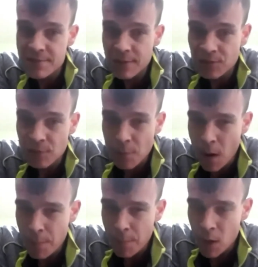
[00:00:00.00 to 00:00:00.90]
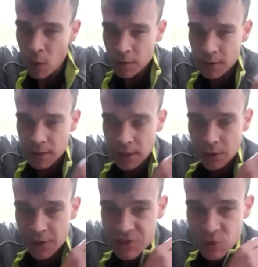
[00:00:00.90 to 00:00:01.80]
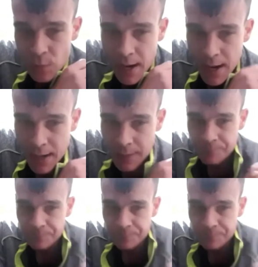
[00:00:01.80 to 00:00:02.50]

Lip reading: because the more polar aligned you are,